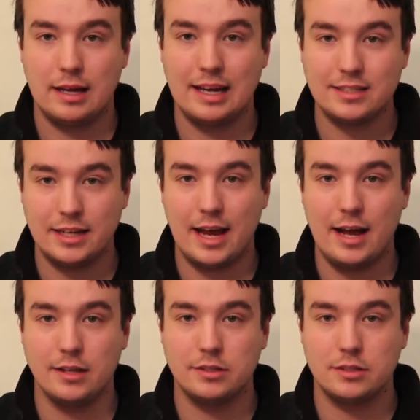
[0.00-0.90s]
Yes, it
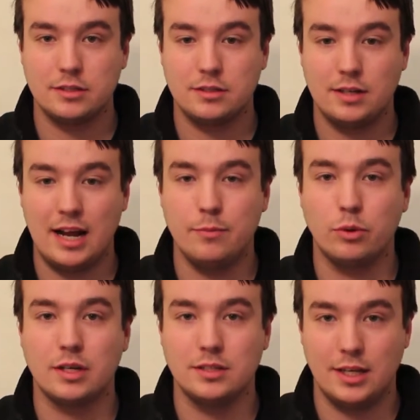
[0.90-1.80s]
has, and it will
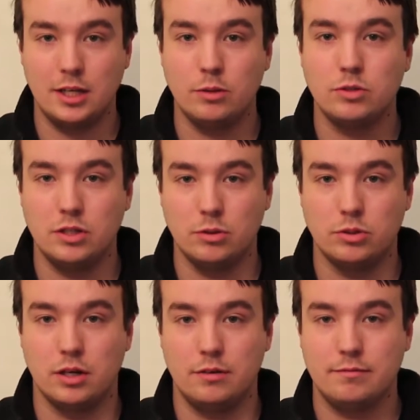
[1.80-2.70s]
continue to do
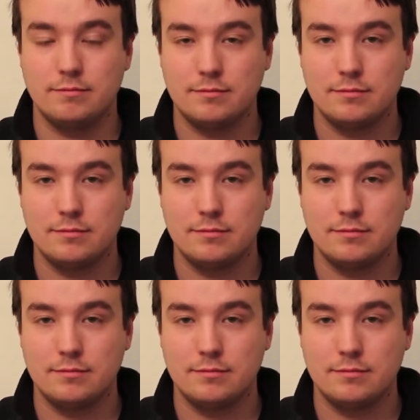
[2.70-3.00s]
so.